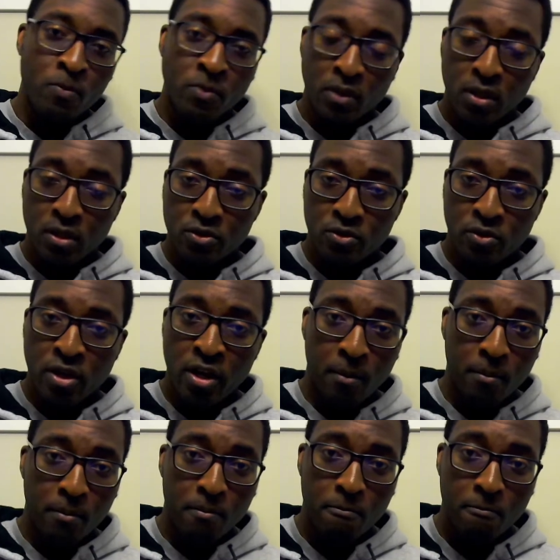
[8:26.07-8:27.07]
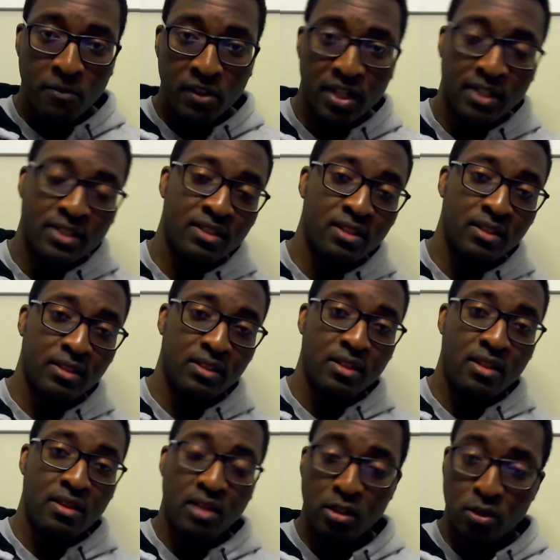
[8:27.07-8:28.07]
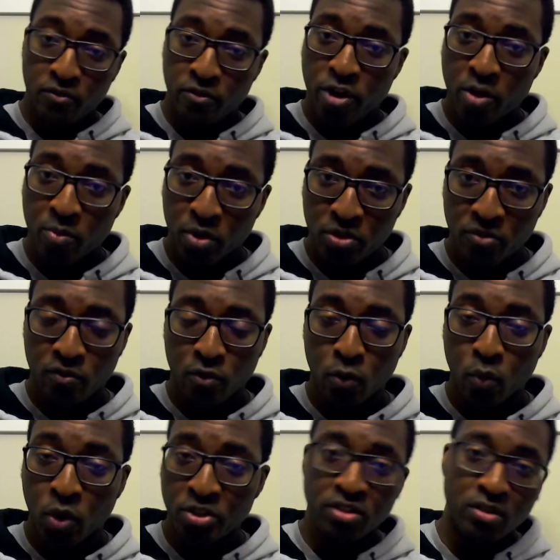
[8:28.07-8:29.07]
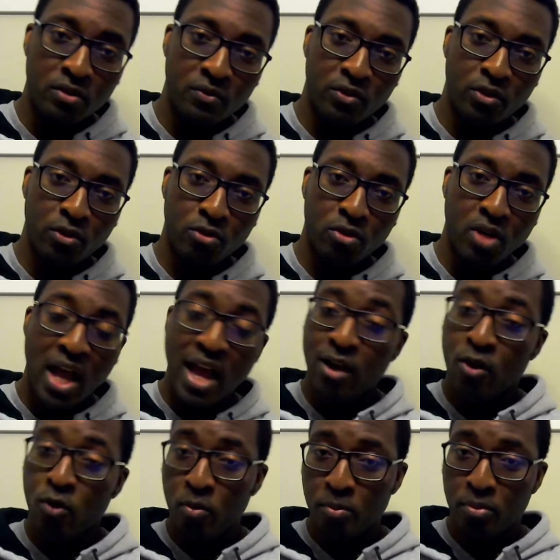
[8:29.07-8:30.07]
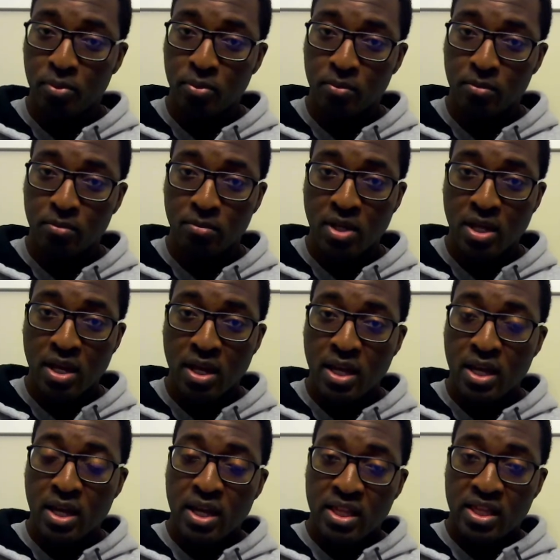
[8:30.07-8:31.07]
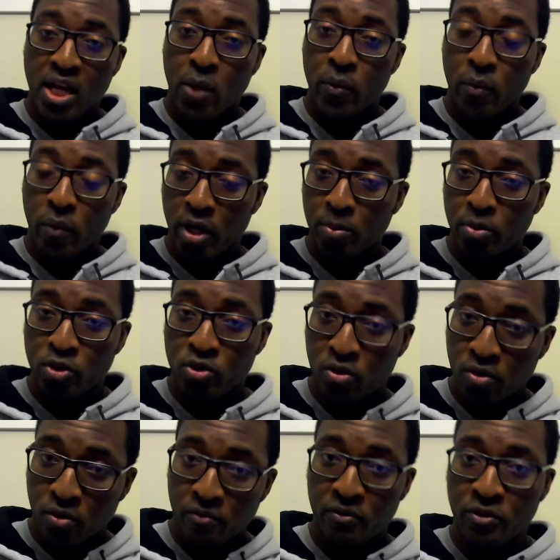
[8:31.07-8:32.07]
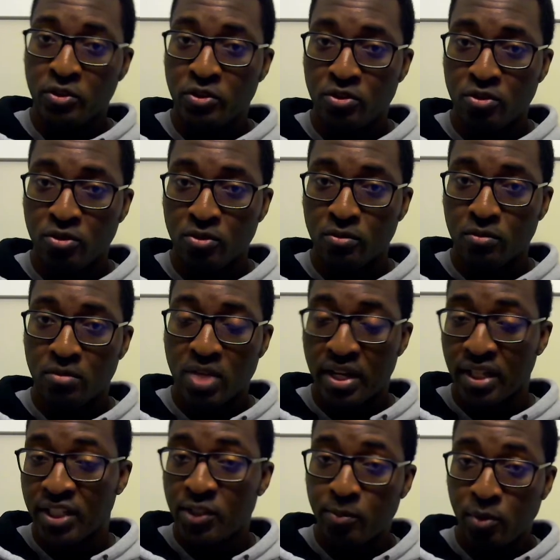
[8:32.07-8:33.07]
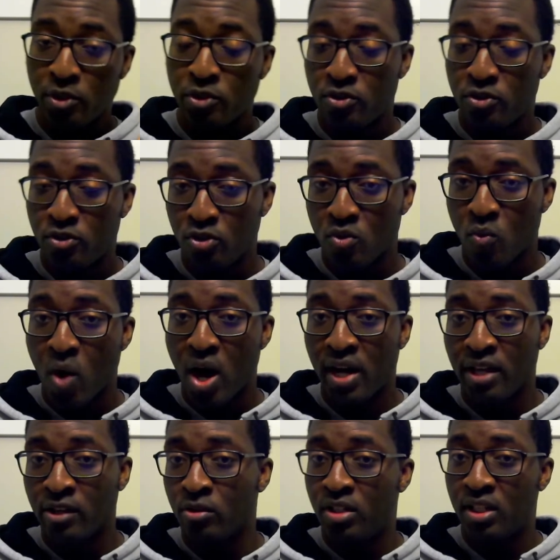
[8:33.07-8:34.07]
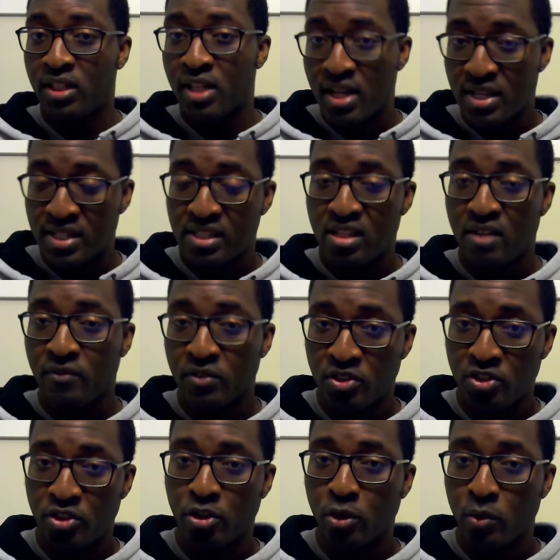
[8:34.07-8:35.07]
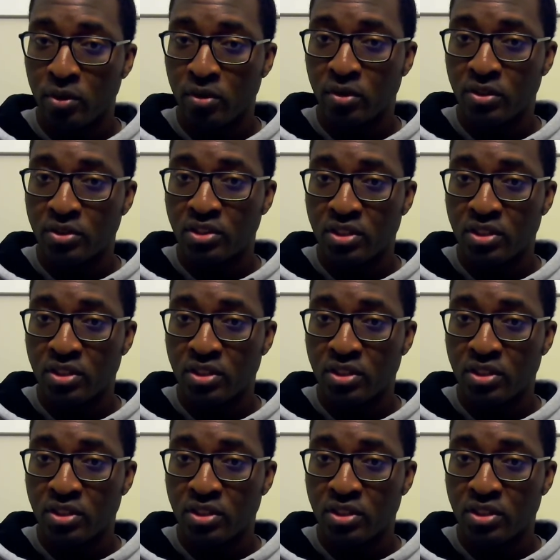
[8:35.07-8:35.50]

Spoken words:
So yeah, that's it. Thank you very much for watching this video. I hope that we were able to convince you and explain to you why your data is safe and secure with us,